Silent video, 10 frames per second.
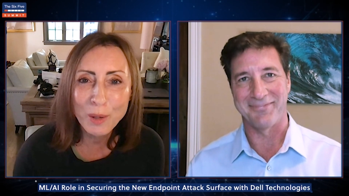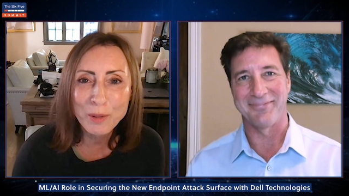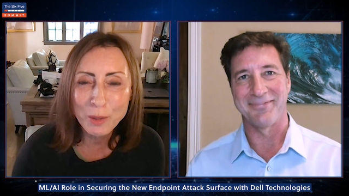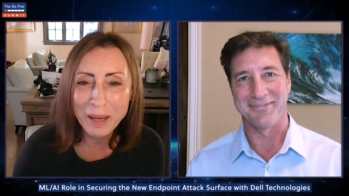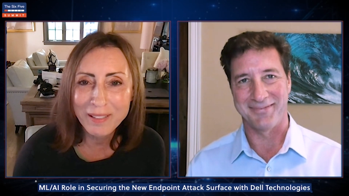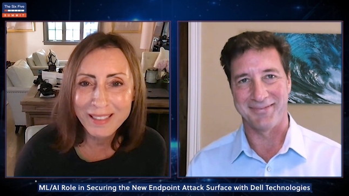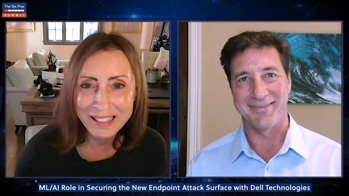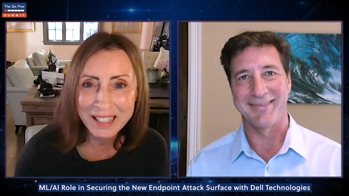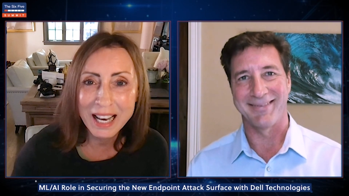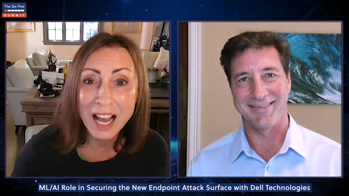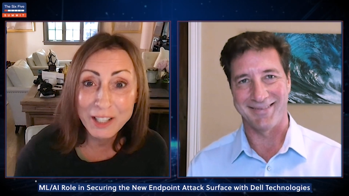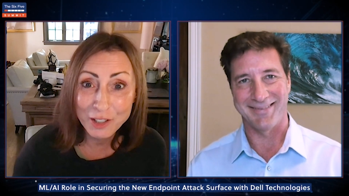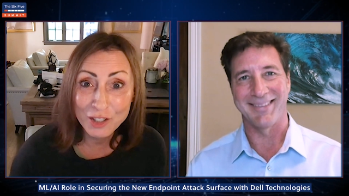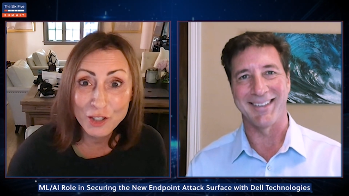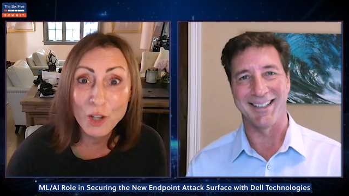Speaker 1: so much about this that
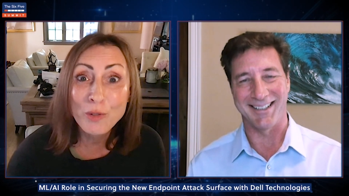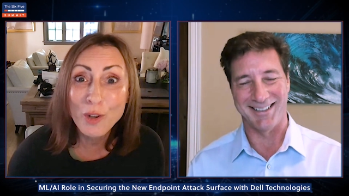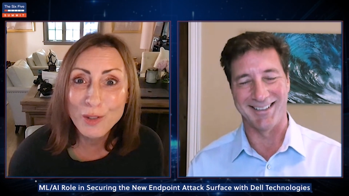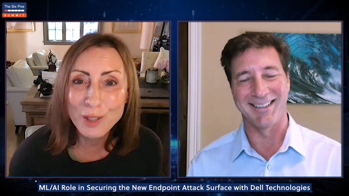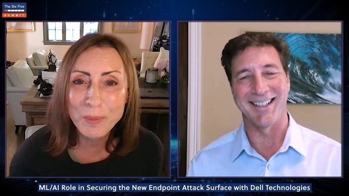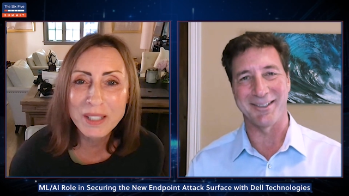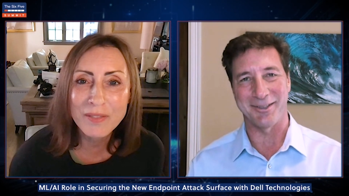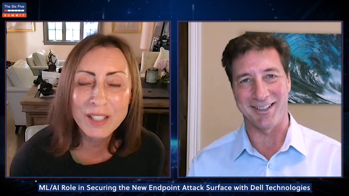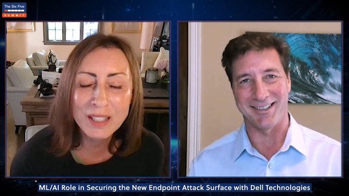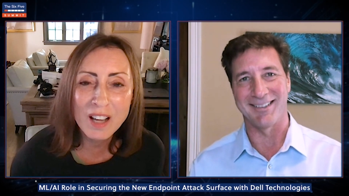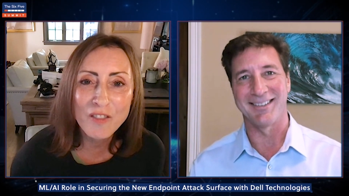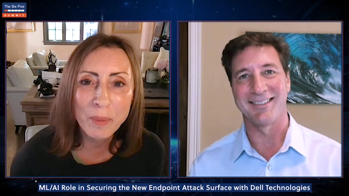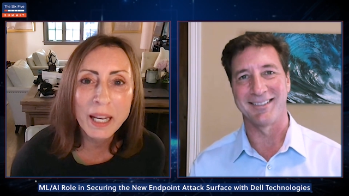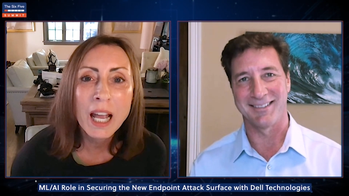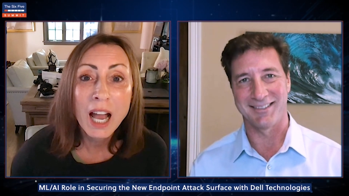i don't know the specifics
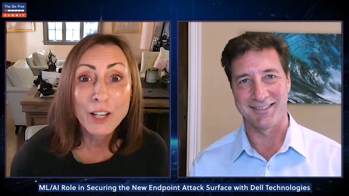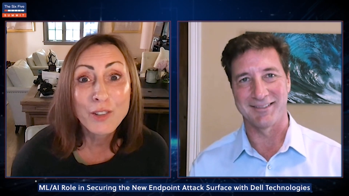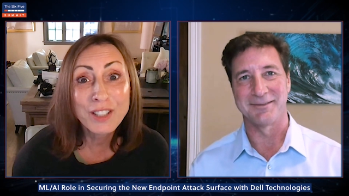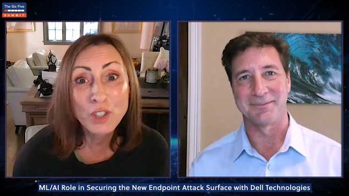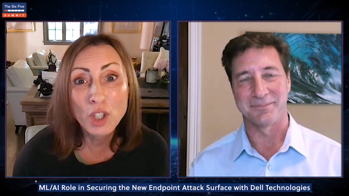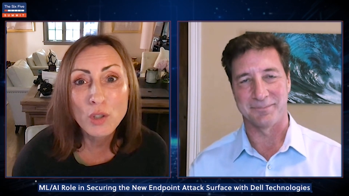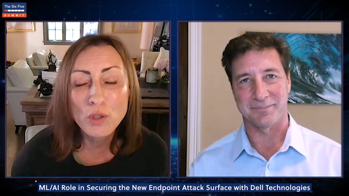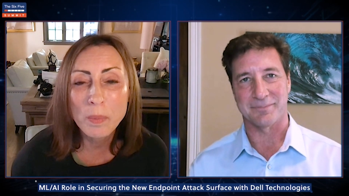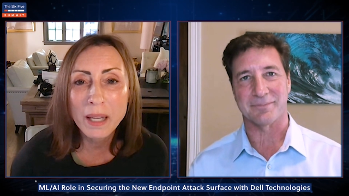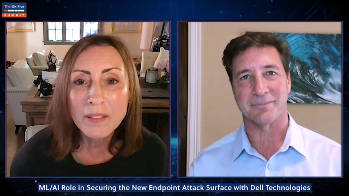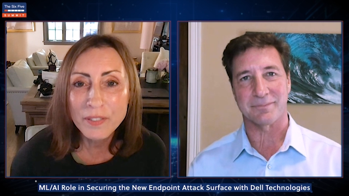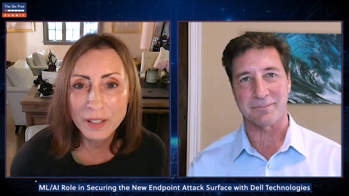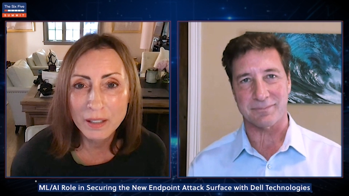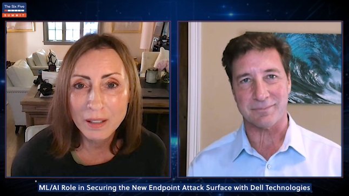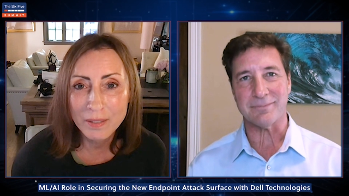of but i know that's a huge
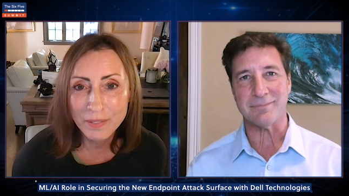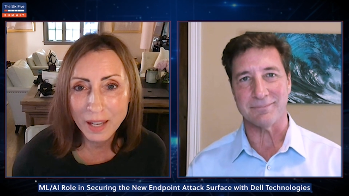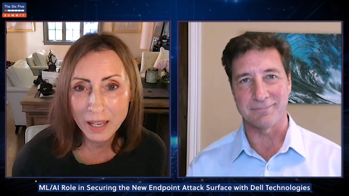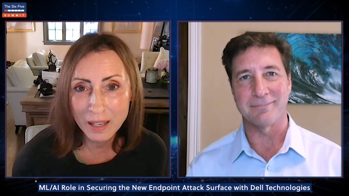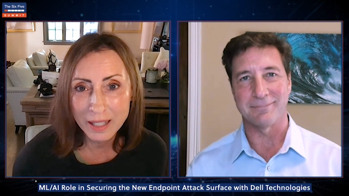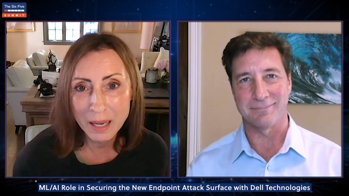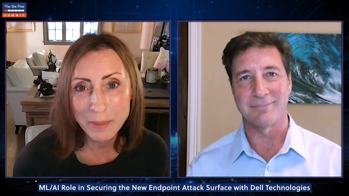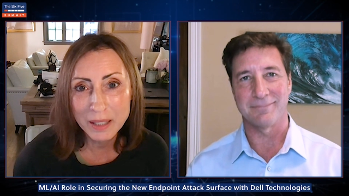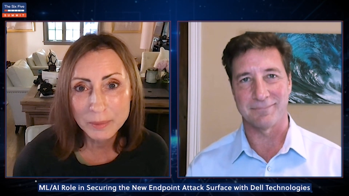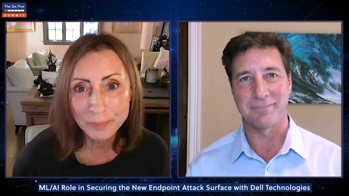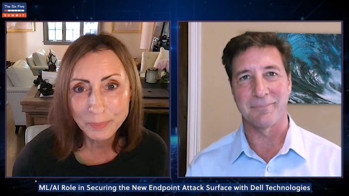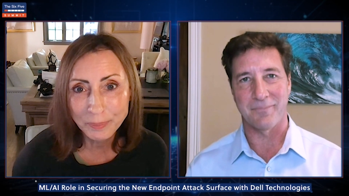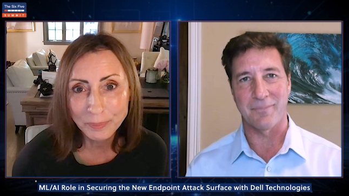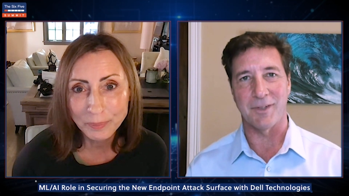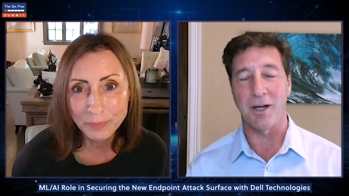benefit of ai and ml
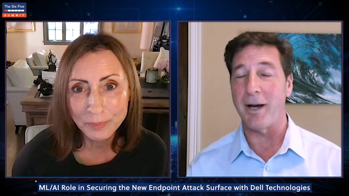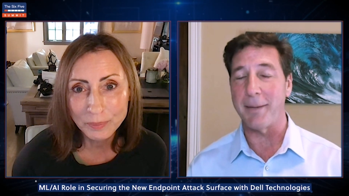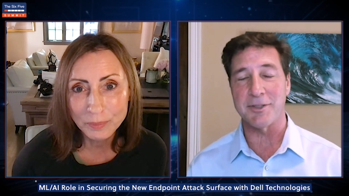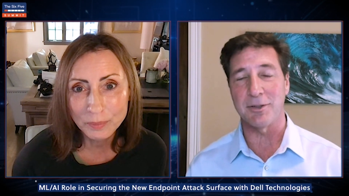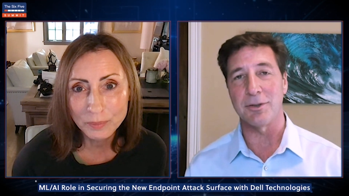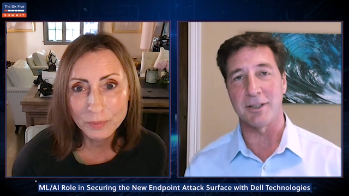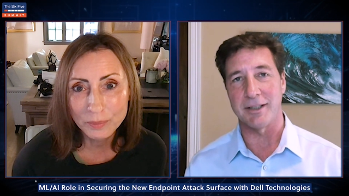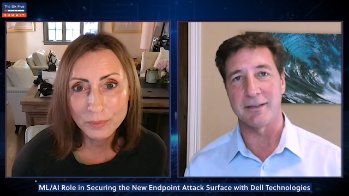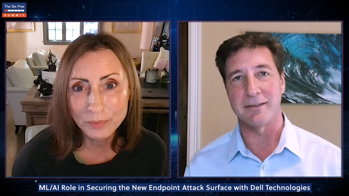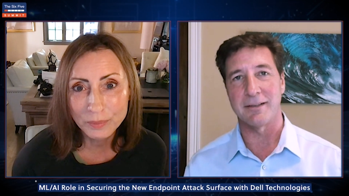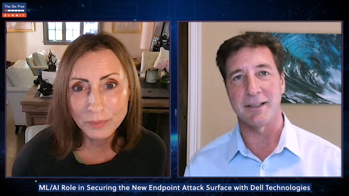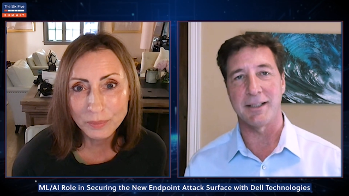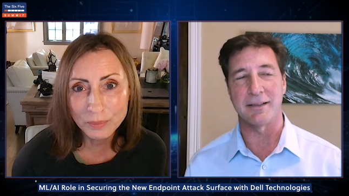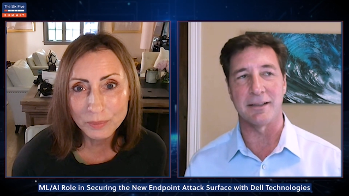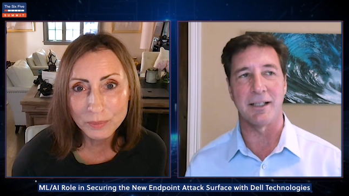
Speaker 2: oh absolutely
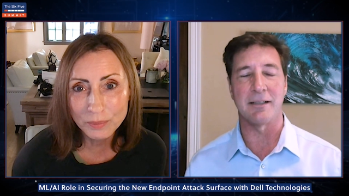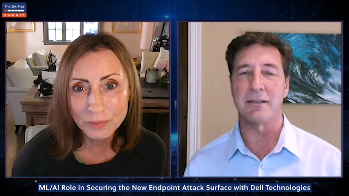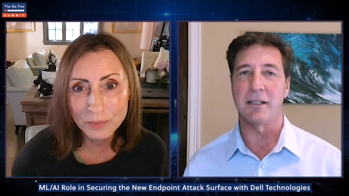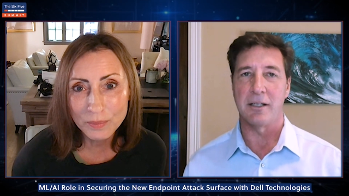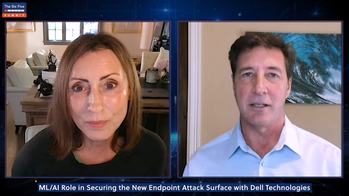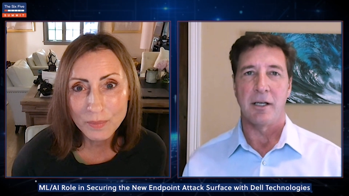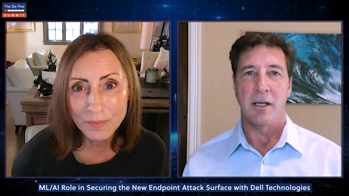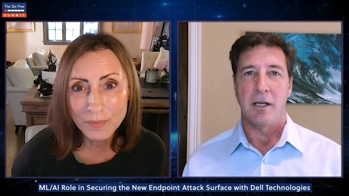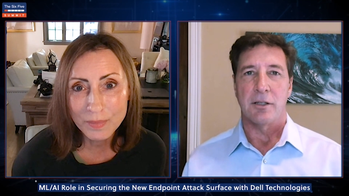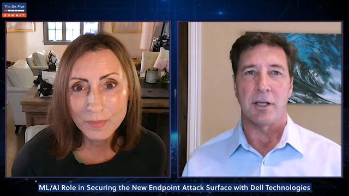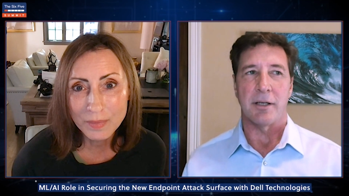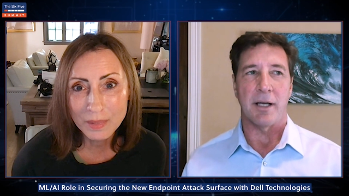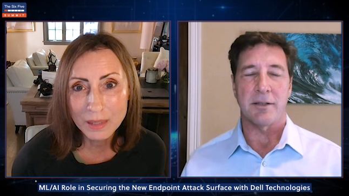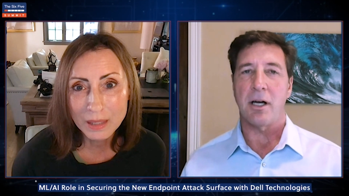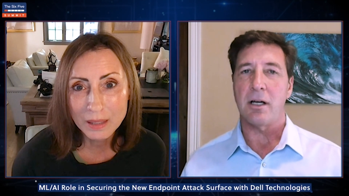and and so
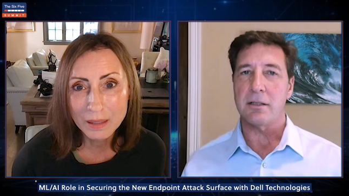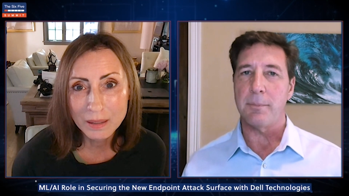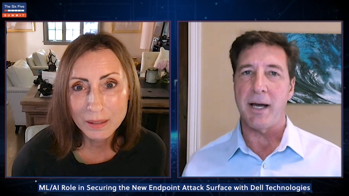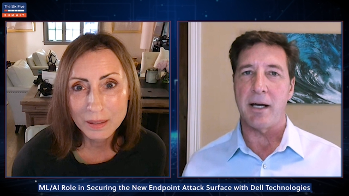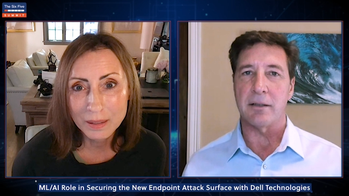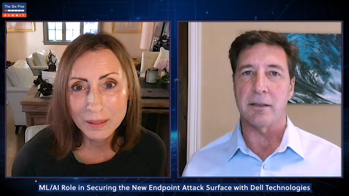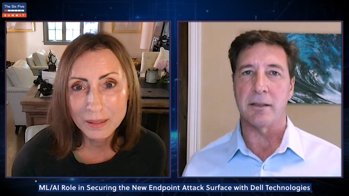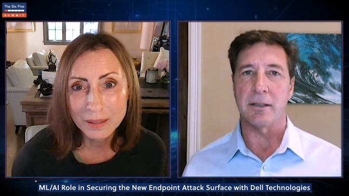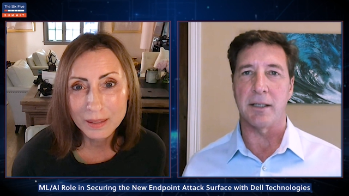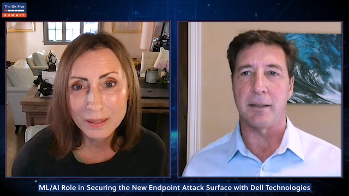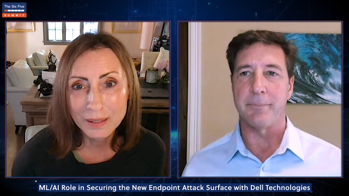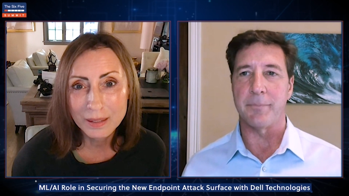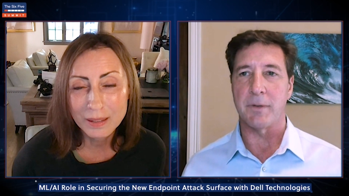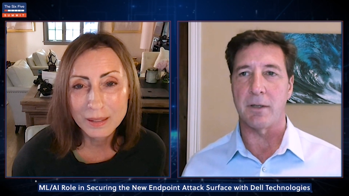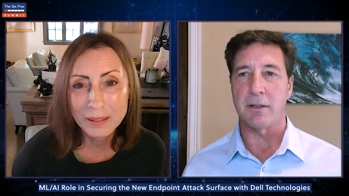I, I talked about
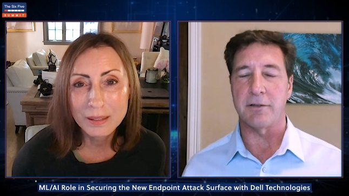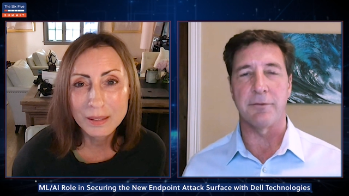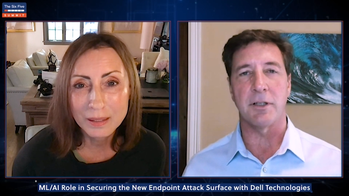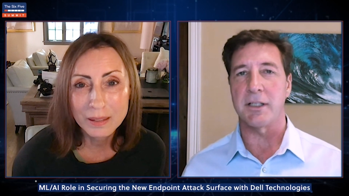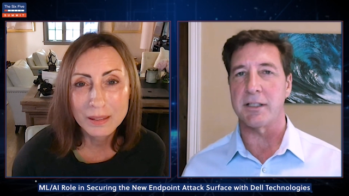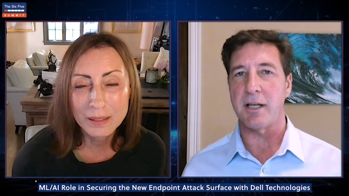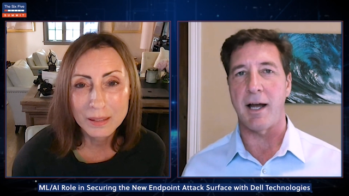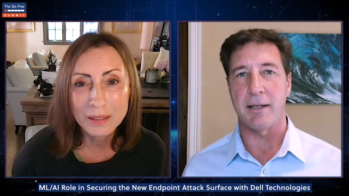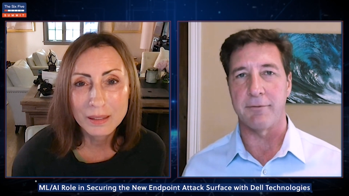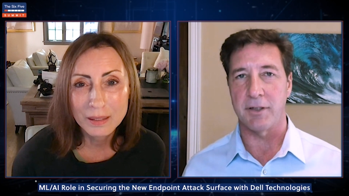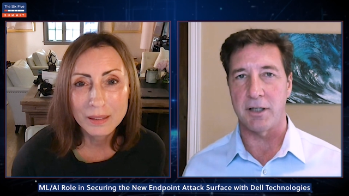um, at the various high very